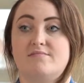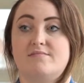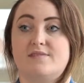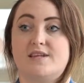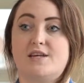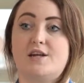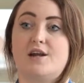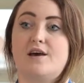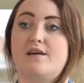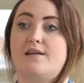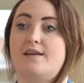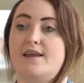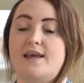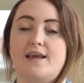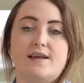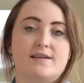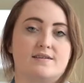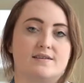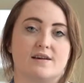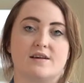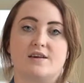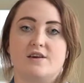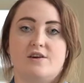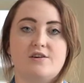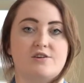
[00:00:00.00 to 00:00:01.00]
you know, need
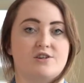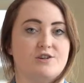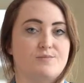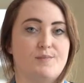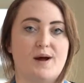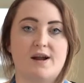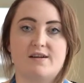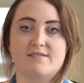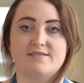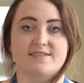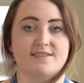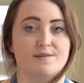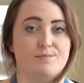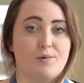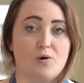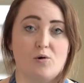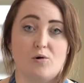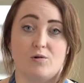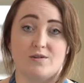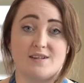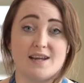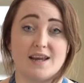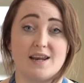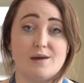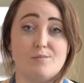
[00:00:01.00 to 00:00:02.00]
a huge amount of
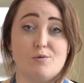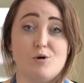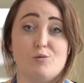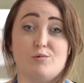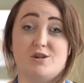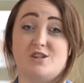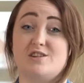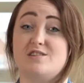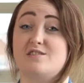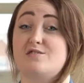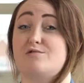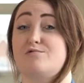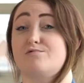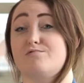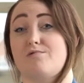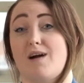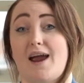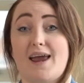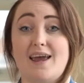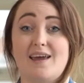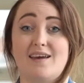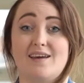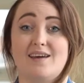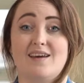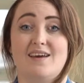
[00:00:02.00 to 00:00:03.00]
support anymore, which is
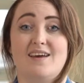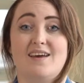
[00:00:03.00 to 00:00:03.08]
great.